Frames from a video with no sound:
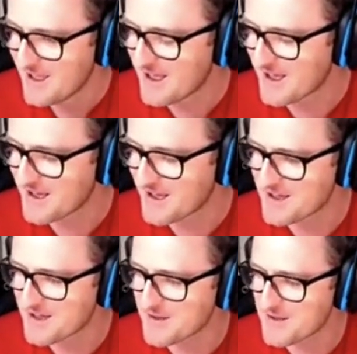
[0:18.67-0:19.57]

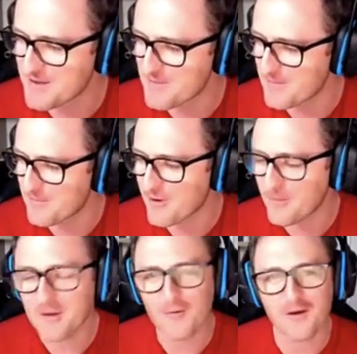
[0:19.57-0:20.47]

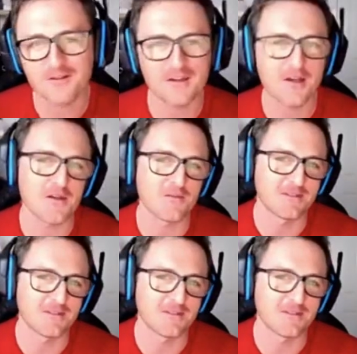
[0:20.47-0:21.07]
Probably won't tell you